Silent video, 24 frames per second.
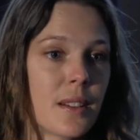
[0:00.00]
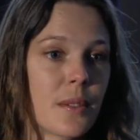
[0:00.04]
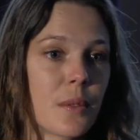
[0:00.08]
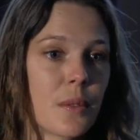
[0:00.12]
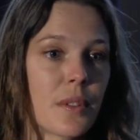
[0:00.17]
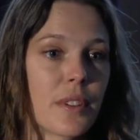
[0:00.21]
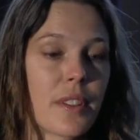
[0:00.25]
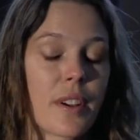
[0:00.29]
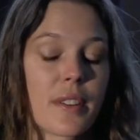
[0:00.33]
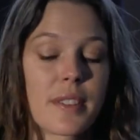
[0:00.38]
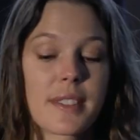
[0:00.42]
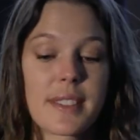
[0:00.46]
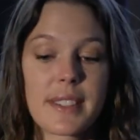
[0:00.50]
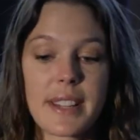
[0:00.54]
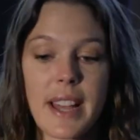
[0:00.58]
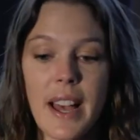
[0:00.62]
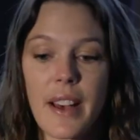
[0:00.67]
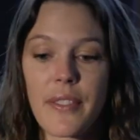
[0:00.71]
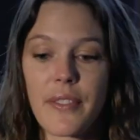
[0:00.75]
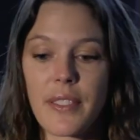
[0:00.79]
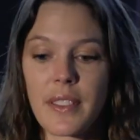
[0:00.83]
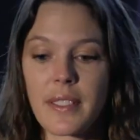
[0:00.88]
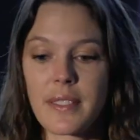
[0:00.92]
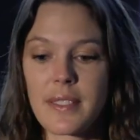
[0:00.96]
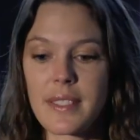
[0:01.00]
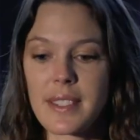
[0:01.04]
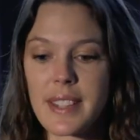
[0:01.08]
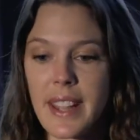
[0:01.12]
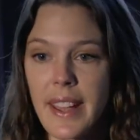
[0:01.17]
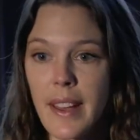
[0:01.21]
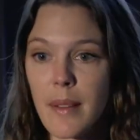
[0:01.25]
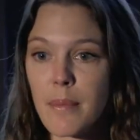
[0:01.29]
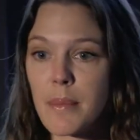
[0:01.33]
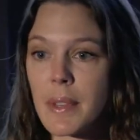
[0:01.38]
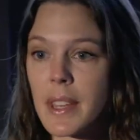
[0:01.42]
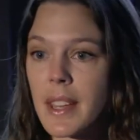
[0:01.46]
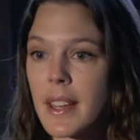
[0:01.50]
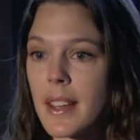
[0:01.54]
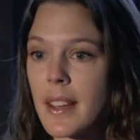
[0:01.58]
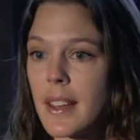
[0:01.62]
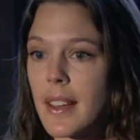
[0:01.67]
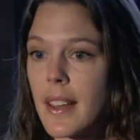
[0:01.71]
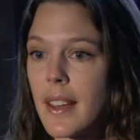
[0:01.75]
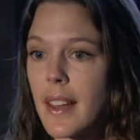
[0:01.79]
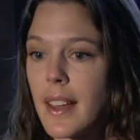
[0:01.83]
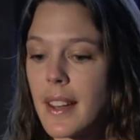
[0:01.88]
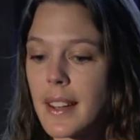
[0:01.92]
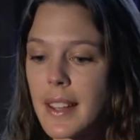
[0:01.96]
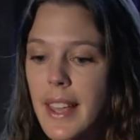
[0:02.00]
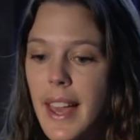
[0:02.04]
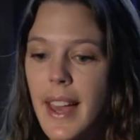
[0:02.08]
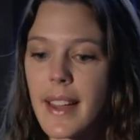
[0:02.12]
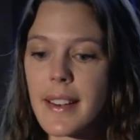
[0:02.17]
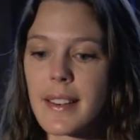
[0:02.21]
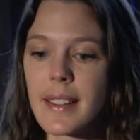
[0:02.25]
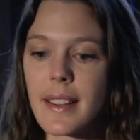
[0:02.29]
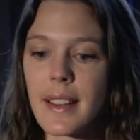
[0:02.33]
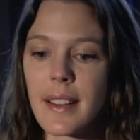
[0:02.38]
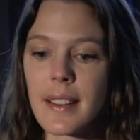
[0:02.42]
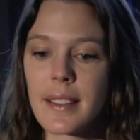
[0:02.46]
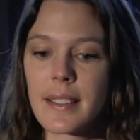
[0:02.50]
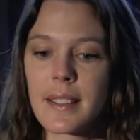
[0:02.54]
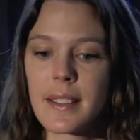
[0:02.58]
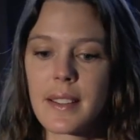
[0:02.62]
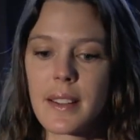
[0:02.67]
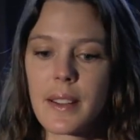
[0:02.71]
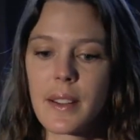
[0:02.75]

with our staff in Zambia and Kenya,